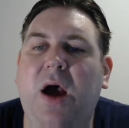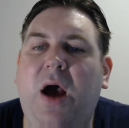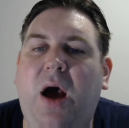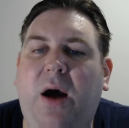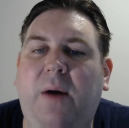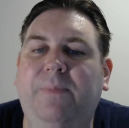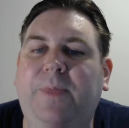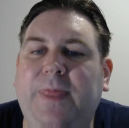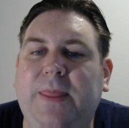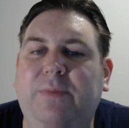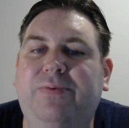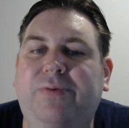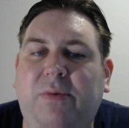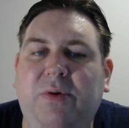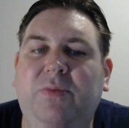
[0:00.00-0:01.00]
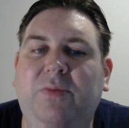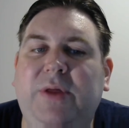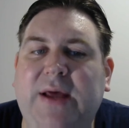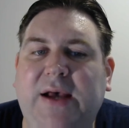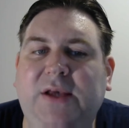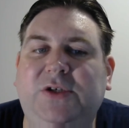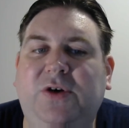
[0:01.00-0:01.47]
The problem with
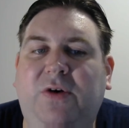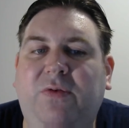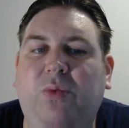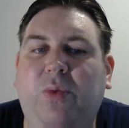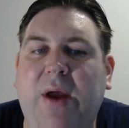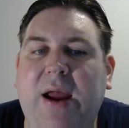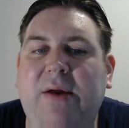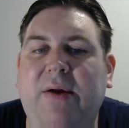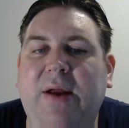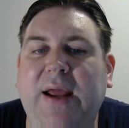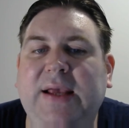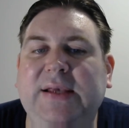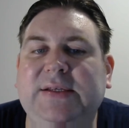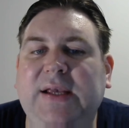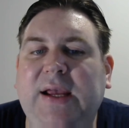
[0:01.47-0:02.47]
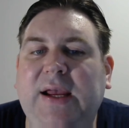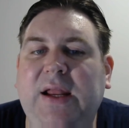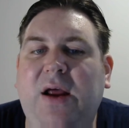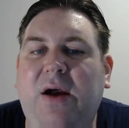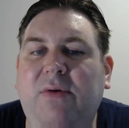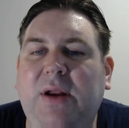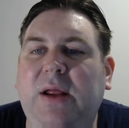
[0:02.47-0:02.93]
that software is
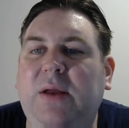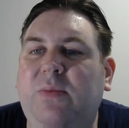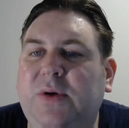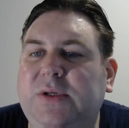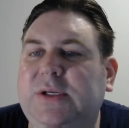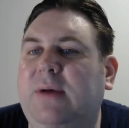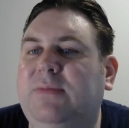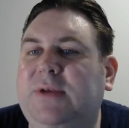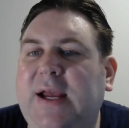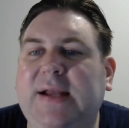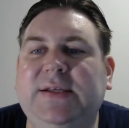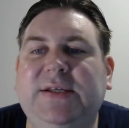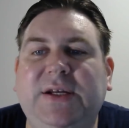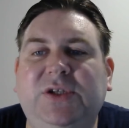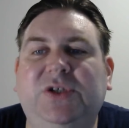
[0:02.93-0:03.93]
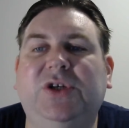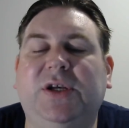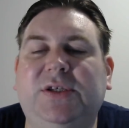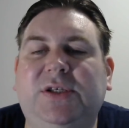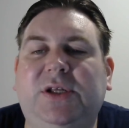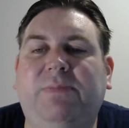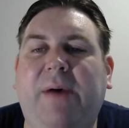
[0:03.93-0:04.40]
it only was updated
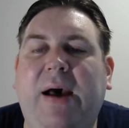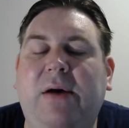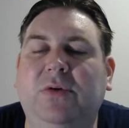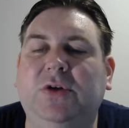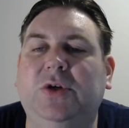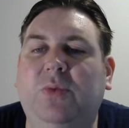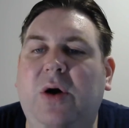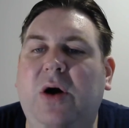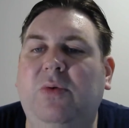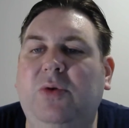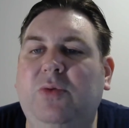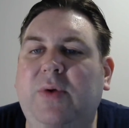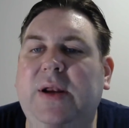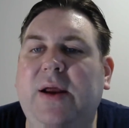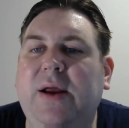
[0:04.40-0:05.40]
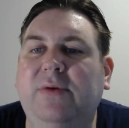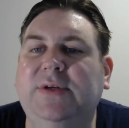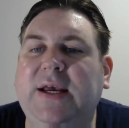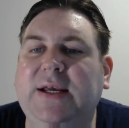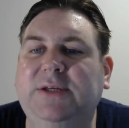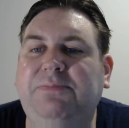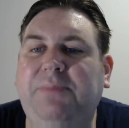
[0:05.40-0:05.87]
just about to work with Windows
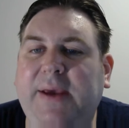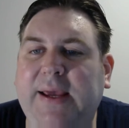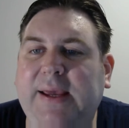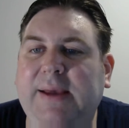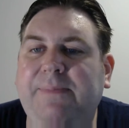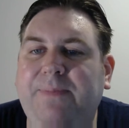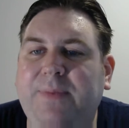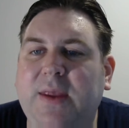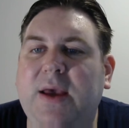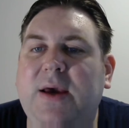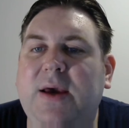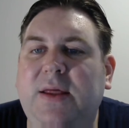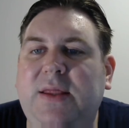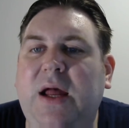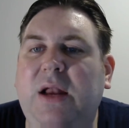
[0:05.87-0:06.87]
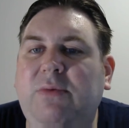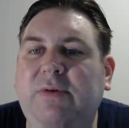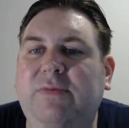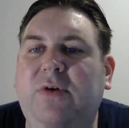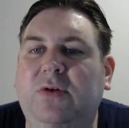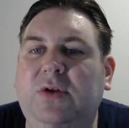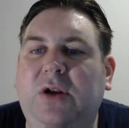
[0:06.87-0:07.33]
XP. Then
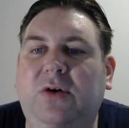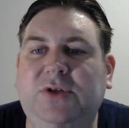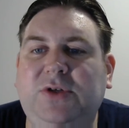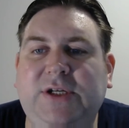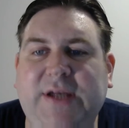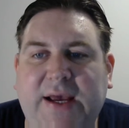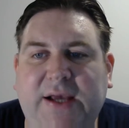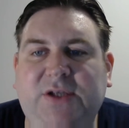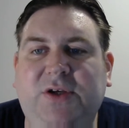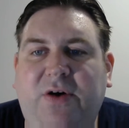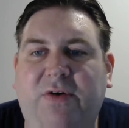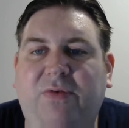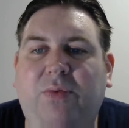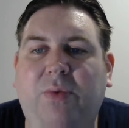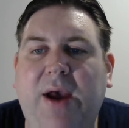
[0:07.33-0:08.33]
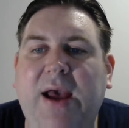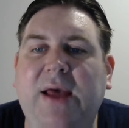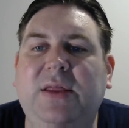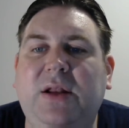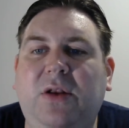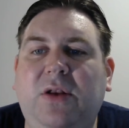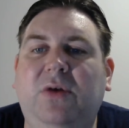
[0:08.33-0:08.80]
we've got the Logitech software.
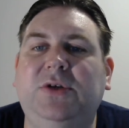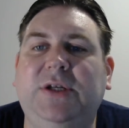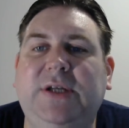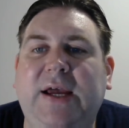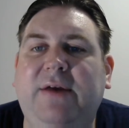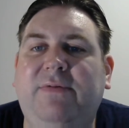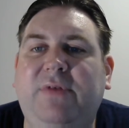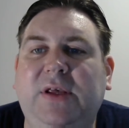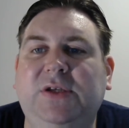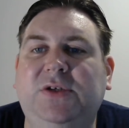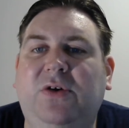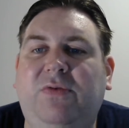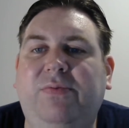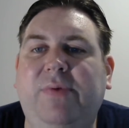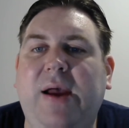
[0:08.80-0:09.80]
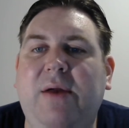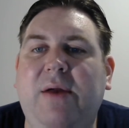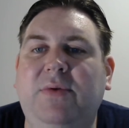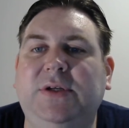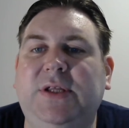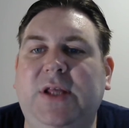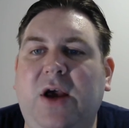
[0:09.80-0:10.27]
The Logitech for this software
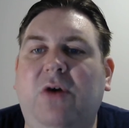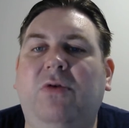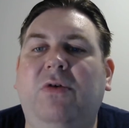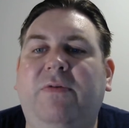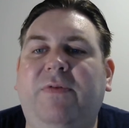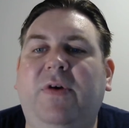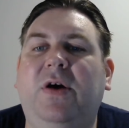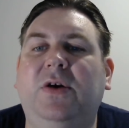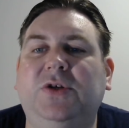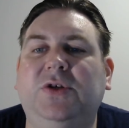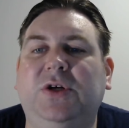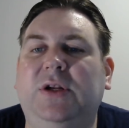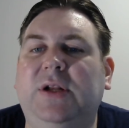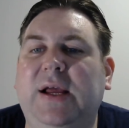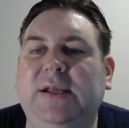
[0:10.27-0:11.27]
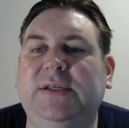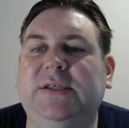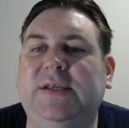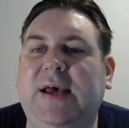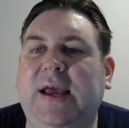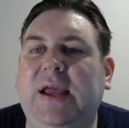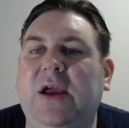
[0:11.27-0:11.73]
is the old version, let's
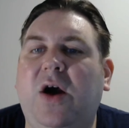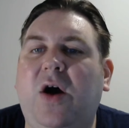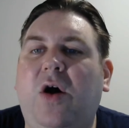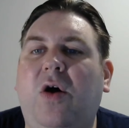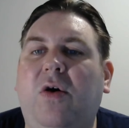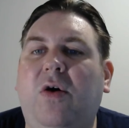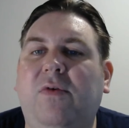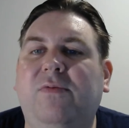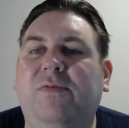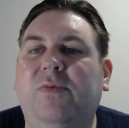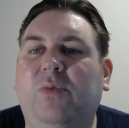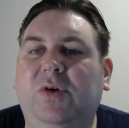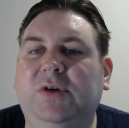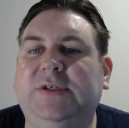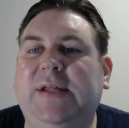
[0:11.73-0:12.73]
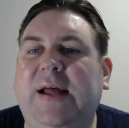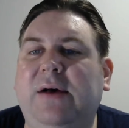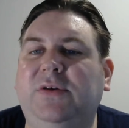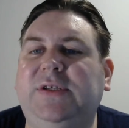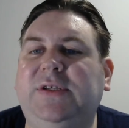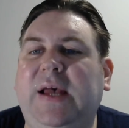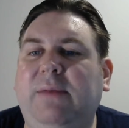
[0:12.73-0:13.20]
say, of what's
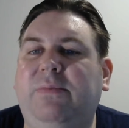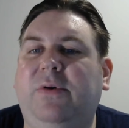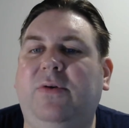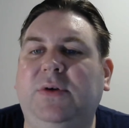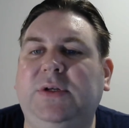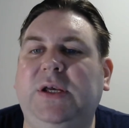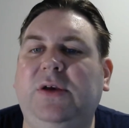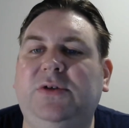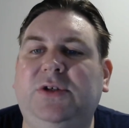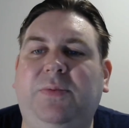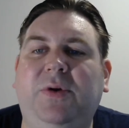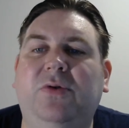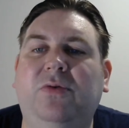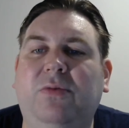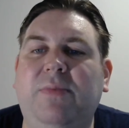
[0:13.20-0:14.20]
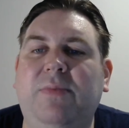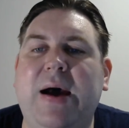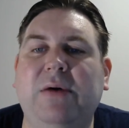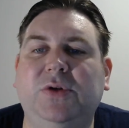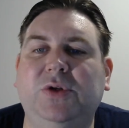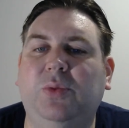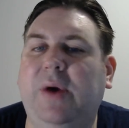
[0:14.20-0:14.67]
now Setpoint. It used to be called
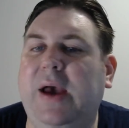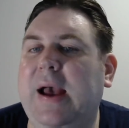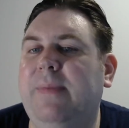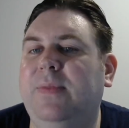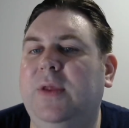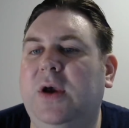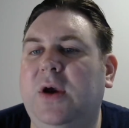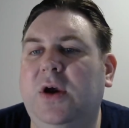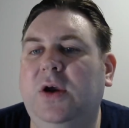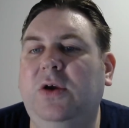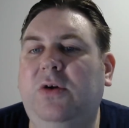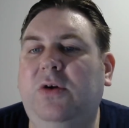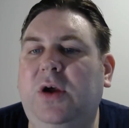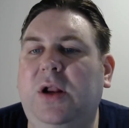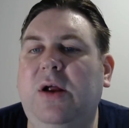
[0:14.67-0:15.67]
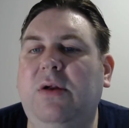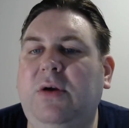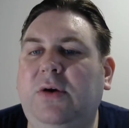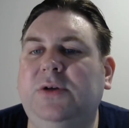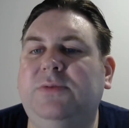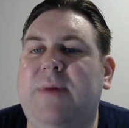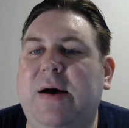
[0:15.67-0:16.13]
Mouseware. You can only
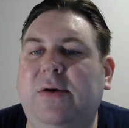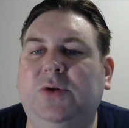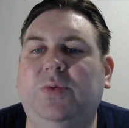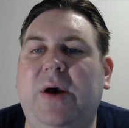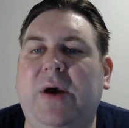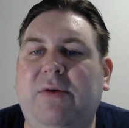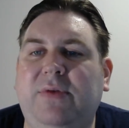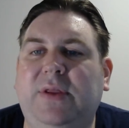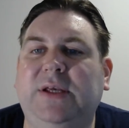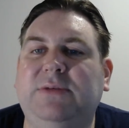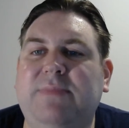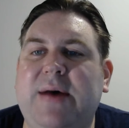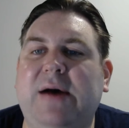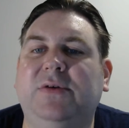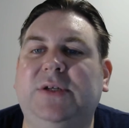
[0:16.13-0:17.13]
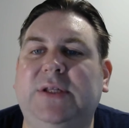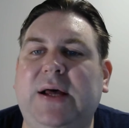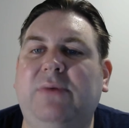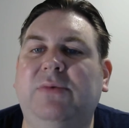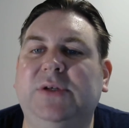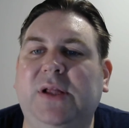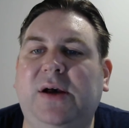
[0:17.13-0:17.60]
use Mouseware with this mouse, and
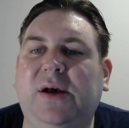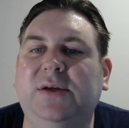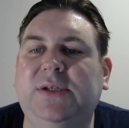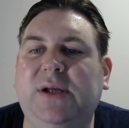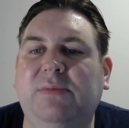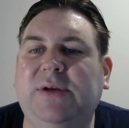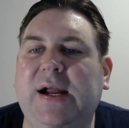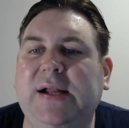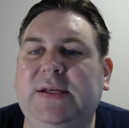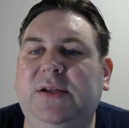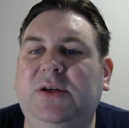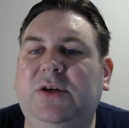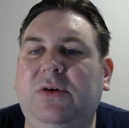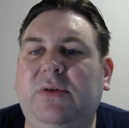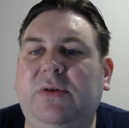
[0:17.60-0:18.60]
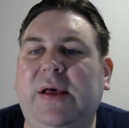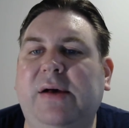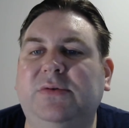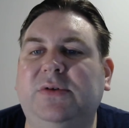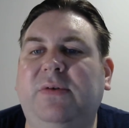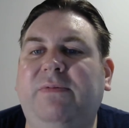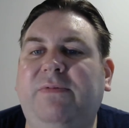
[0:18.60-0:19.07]
that was last updated in
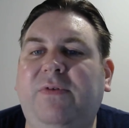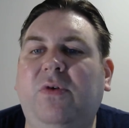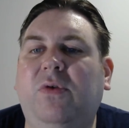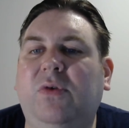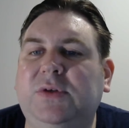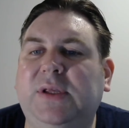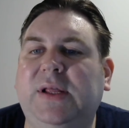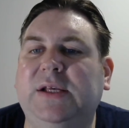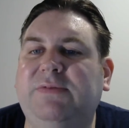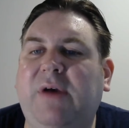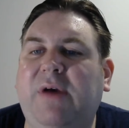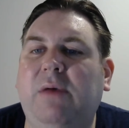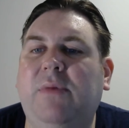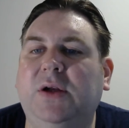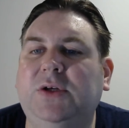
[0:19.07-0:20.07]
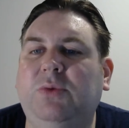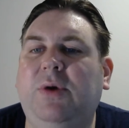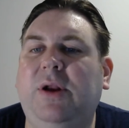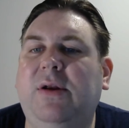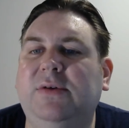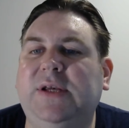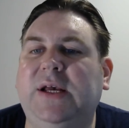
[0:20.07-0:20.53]
2004, so that's very much a
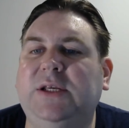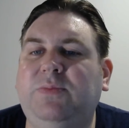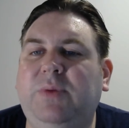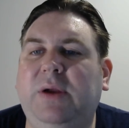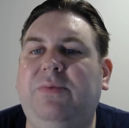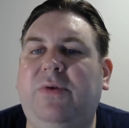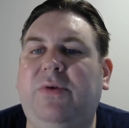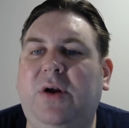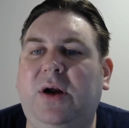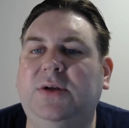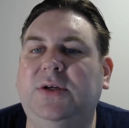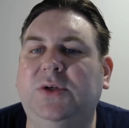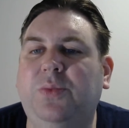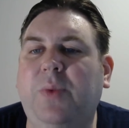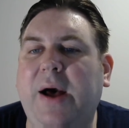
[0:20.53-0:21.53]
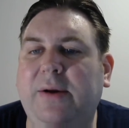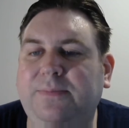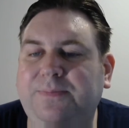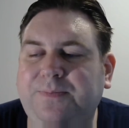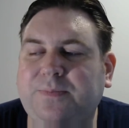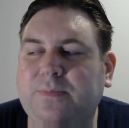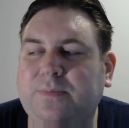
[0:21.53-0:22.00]
Windows XP product as
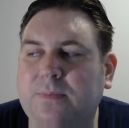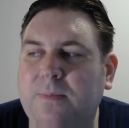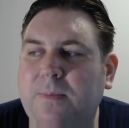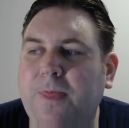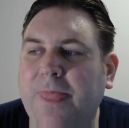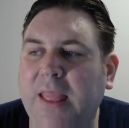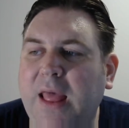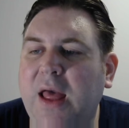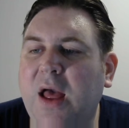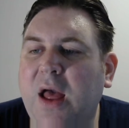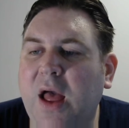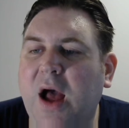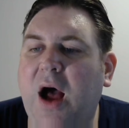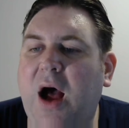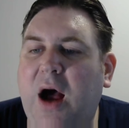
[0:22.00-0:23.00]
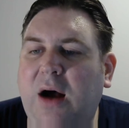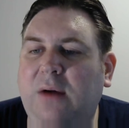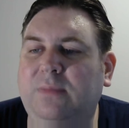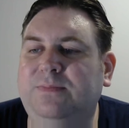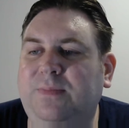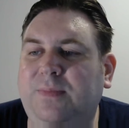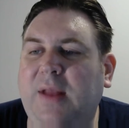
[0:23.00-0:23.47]
well.
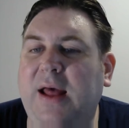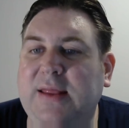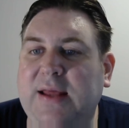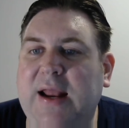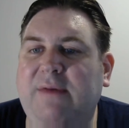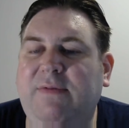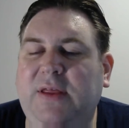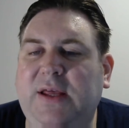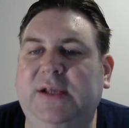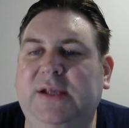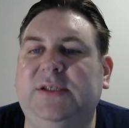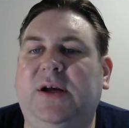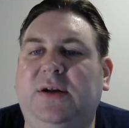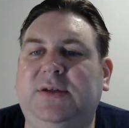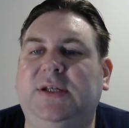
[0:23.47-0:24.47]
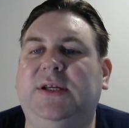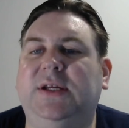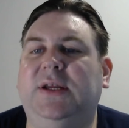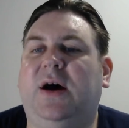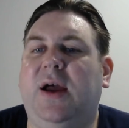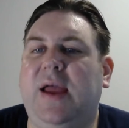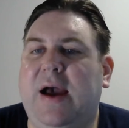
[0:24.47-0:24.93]
And then everything started to
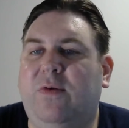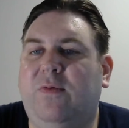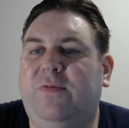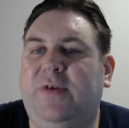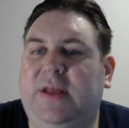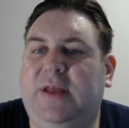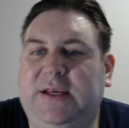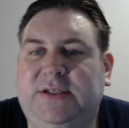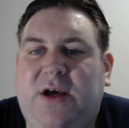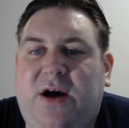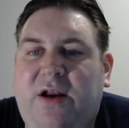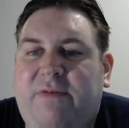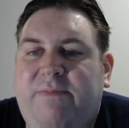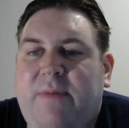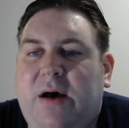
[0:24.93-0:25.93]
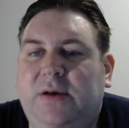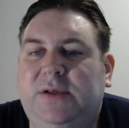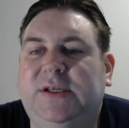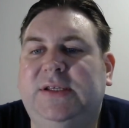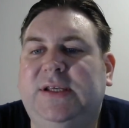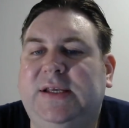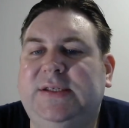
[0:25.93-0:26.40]
die out for this kind of
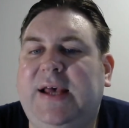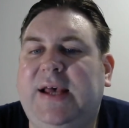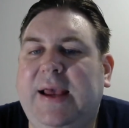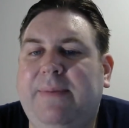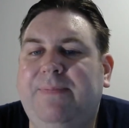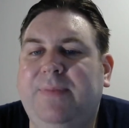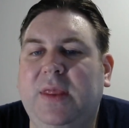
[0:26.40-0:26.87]
mouse, as I say.